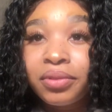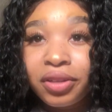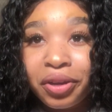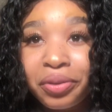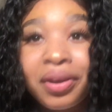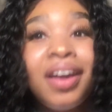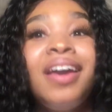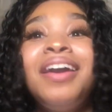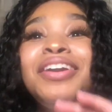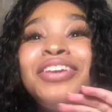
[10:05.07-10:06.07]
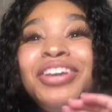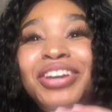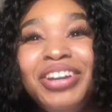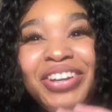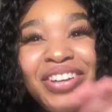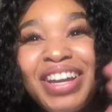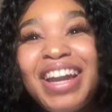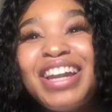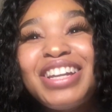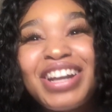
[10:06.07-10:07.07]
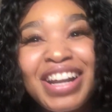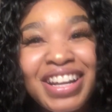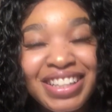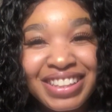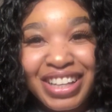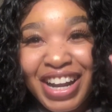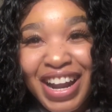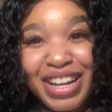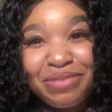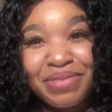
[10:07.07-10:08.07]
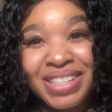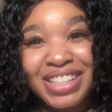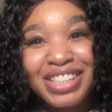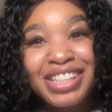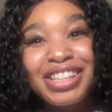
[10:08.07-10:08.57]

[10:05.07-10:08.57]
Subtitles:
No, they're in a position,